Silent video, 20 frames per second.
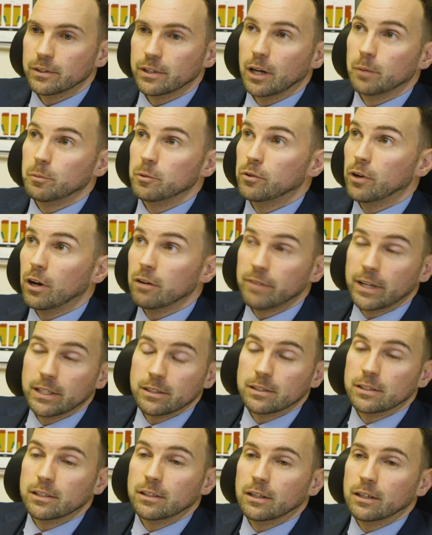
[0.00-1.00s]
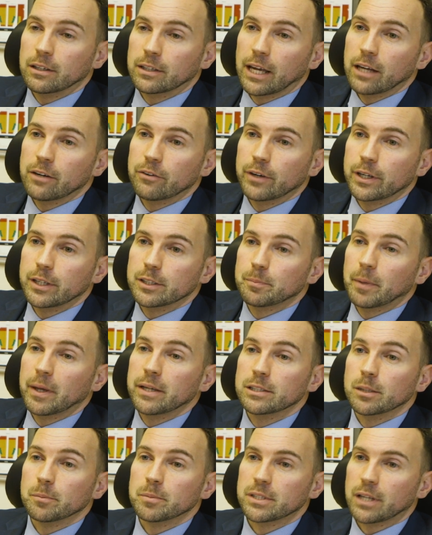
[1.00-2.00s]
and we've got events in our gallery
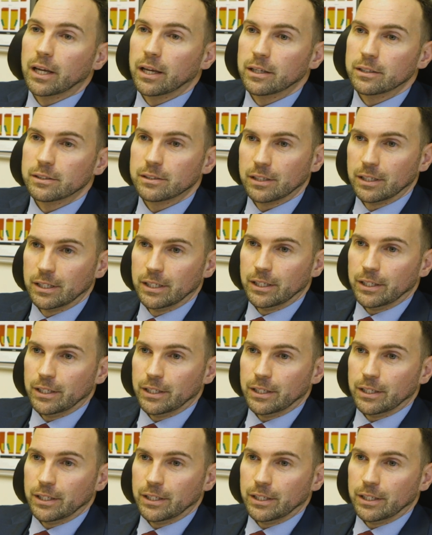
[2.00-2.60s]
space upstairs.